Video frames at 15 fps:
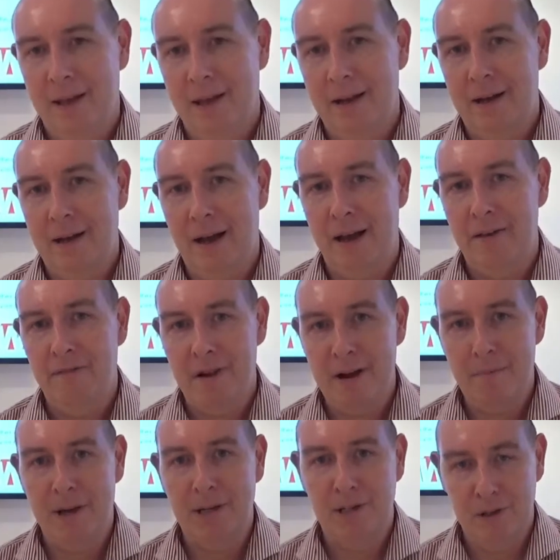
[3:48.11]
I very
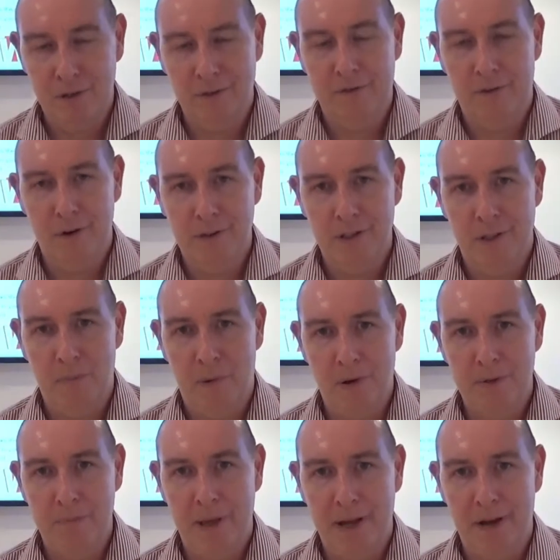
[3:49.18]
much look forward to the
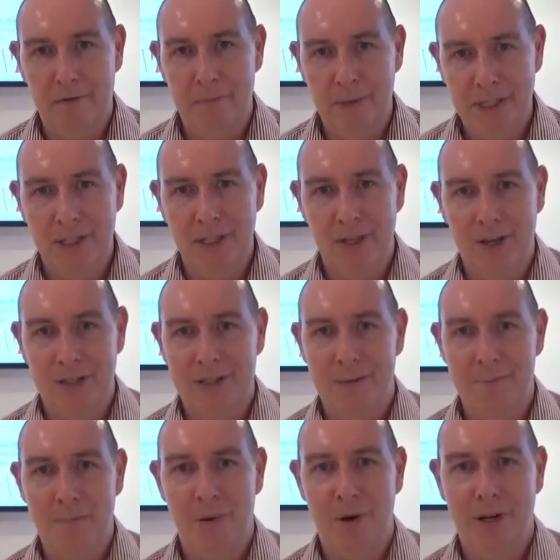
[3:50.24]
prospect of meeting you at
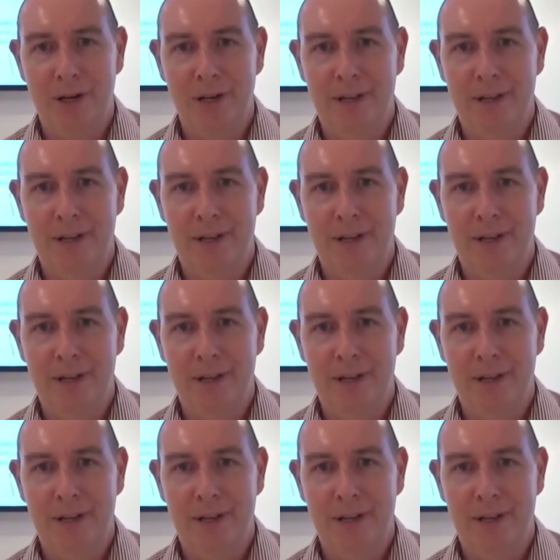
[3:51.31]
some point